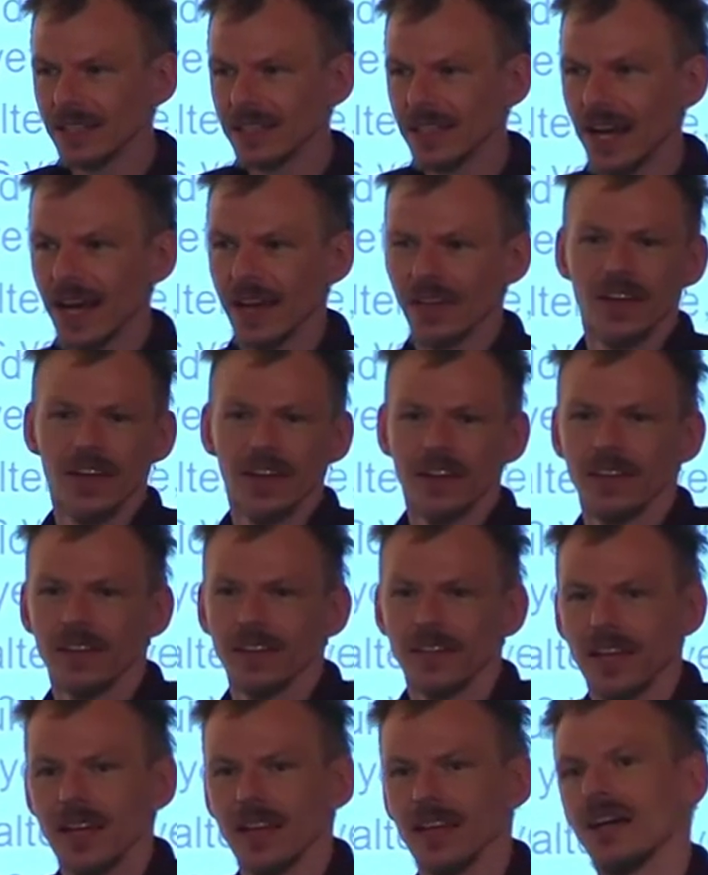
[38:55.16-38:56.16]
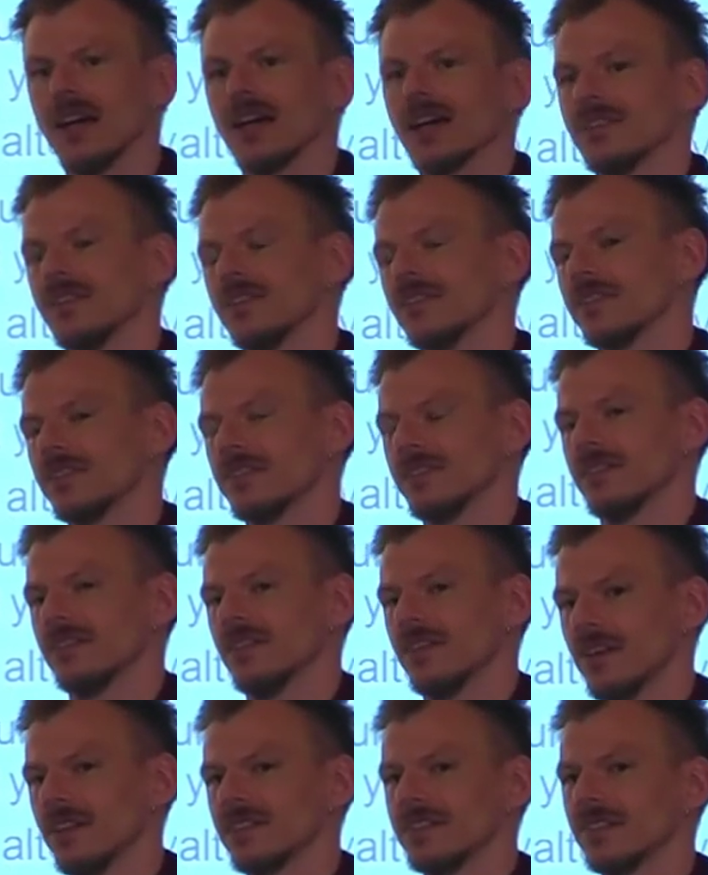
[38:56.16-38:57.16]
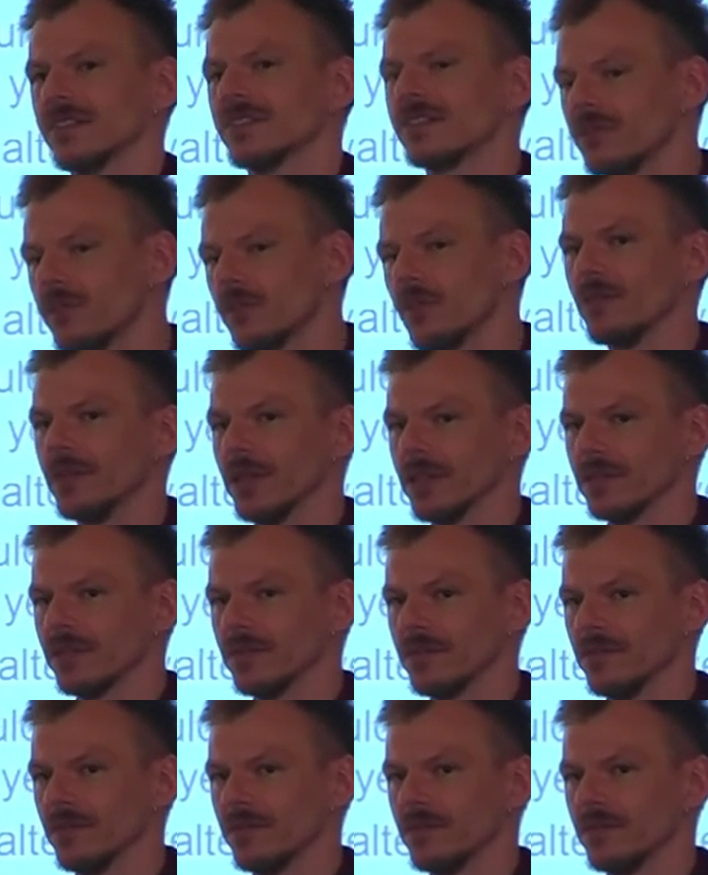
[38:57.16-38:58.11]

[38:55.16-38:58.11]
Yeah, they're like this 64-bit.